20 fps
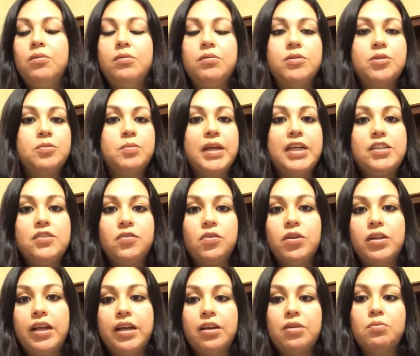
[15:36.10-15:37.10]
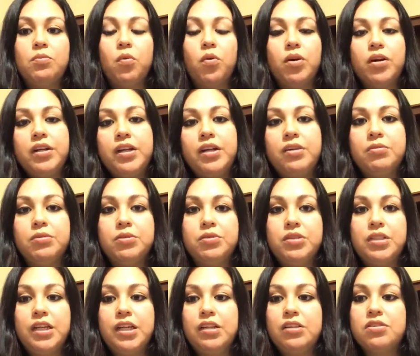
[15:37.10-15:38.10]
space for like a morning
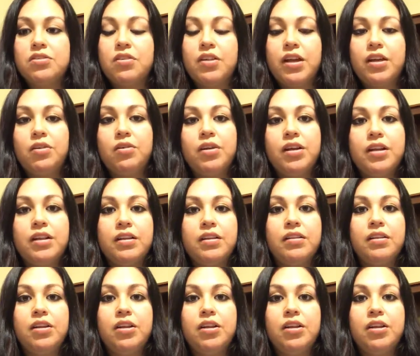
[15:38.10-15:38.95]
routine so that you can,